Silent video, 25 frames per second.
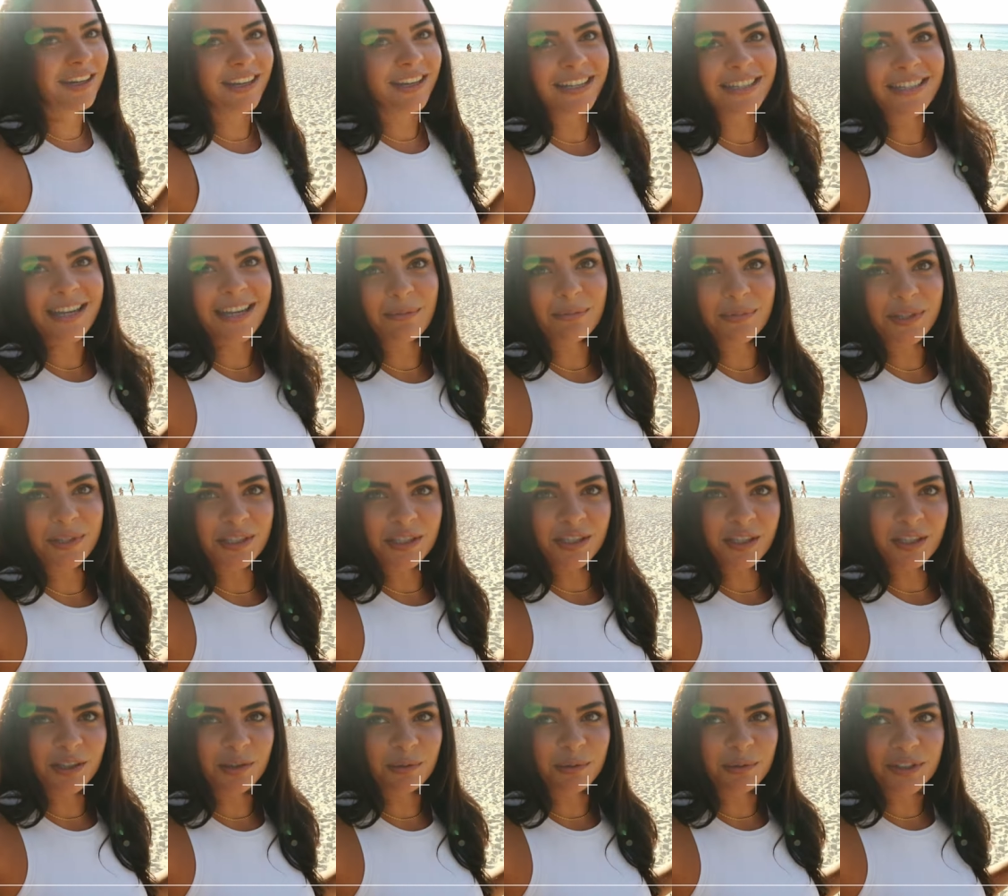gonna attempt to
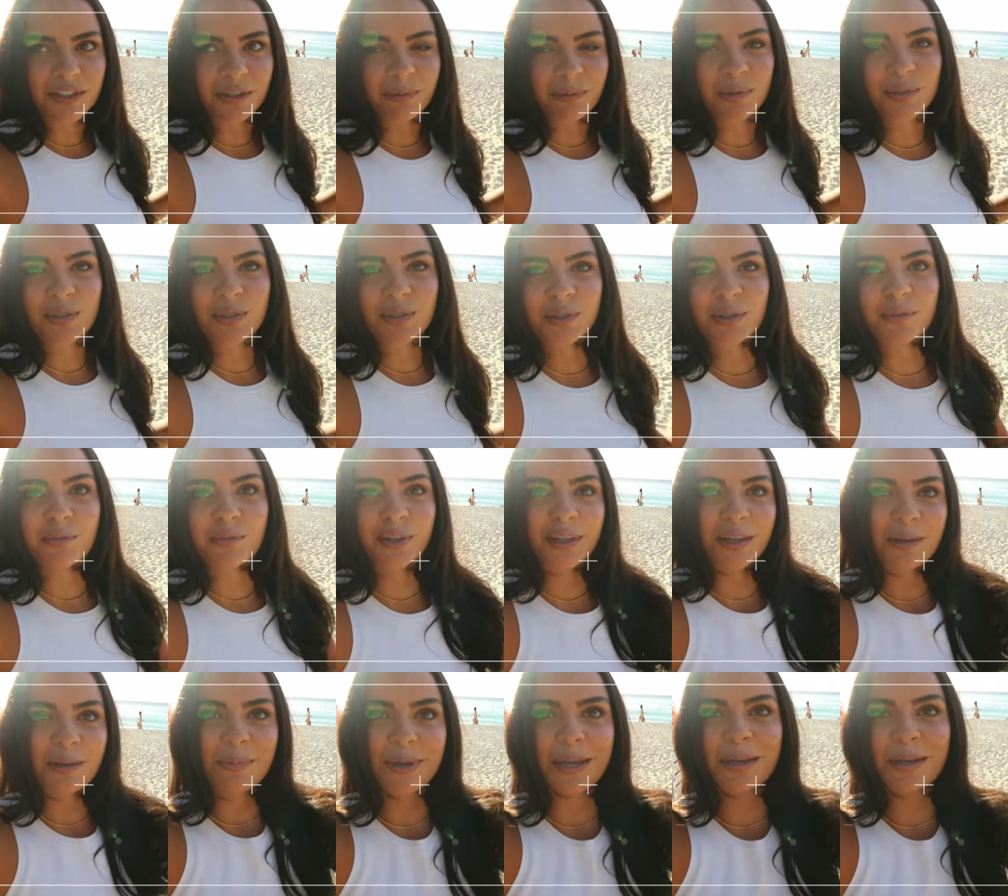do, which I'm not sure if we're
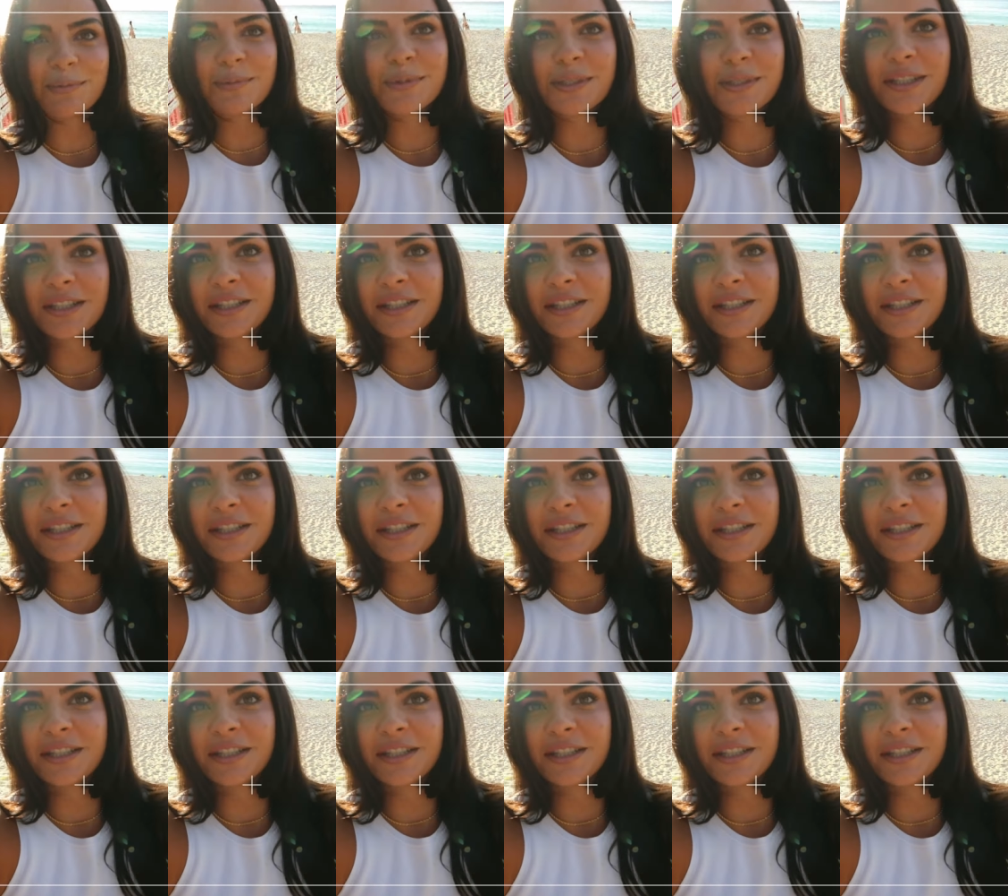gonna be able